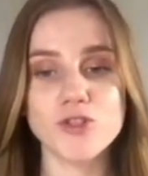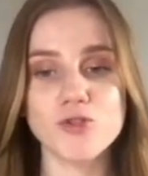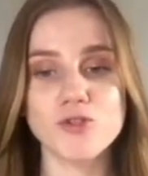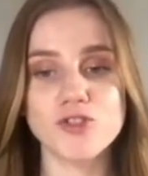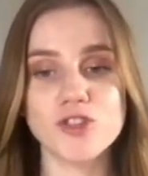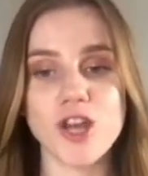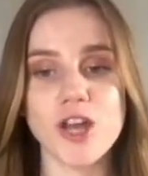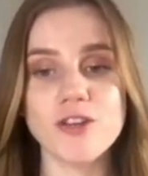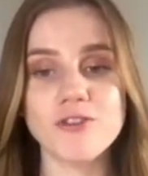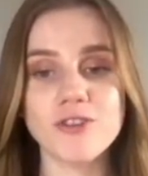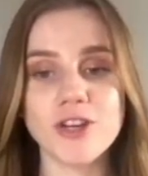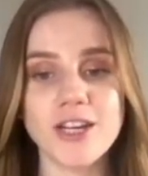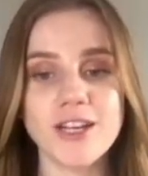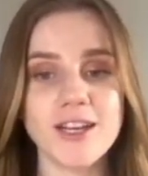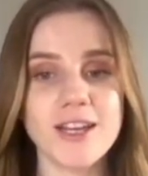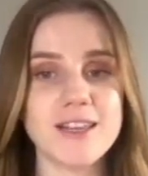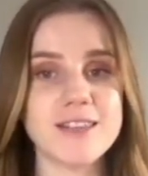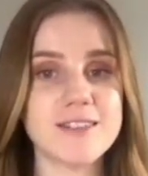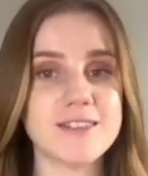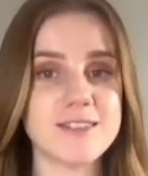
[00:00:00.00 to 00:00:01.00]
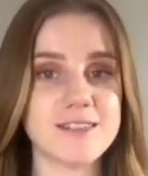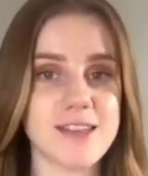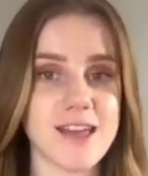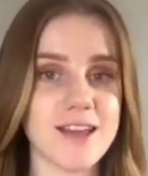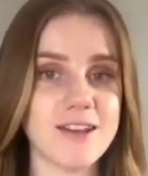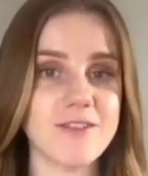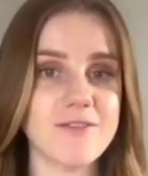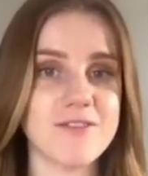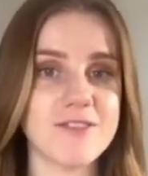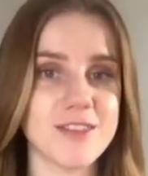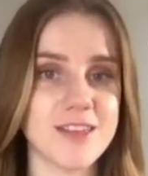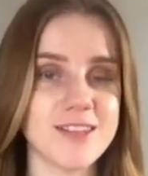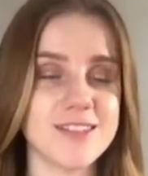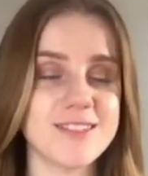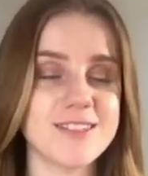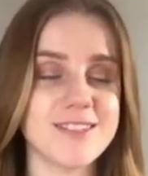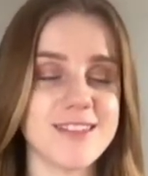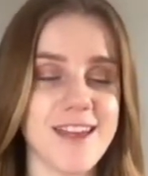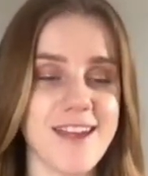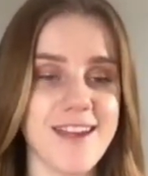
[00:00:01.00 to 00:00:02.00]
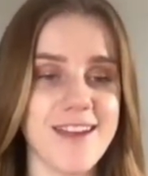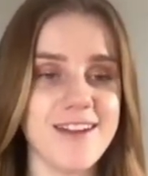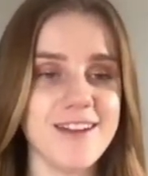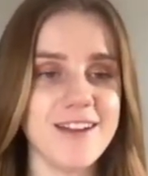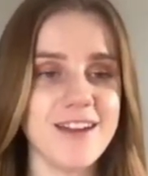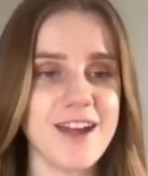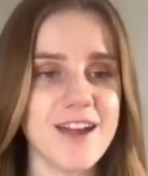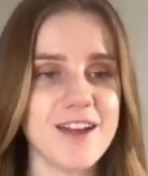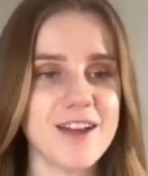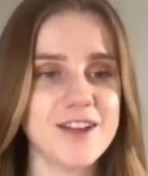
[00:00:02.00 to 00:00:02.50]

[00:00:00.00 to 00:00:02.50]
to generate instead of this cake.